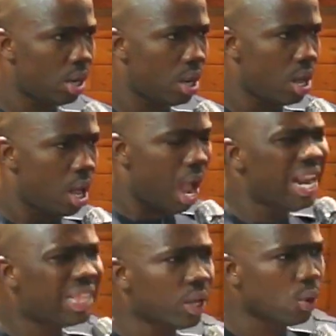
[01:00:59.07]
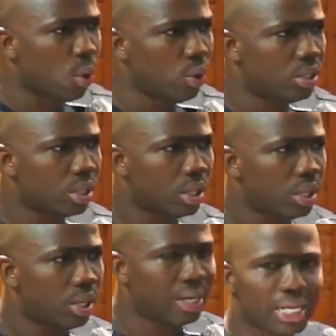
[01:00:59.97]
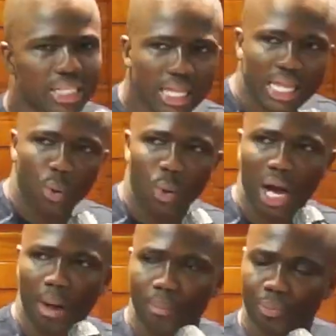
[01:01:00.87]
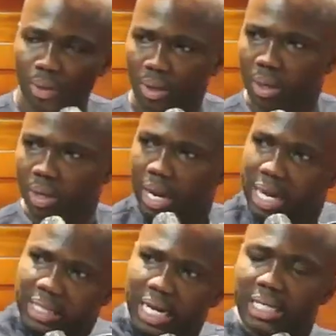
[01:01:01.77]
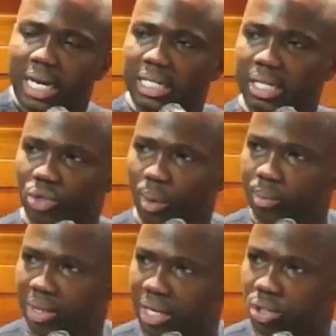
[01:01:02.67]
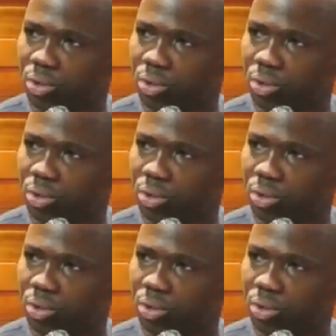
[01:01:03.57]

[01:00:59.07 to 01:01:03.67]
anything good, then Satan will come and suggest some things you don't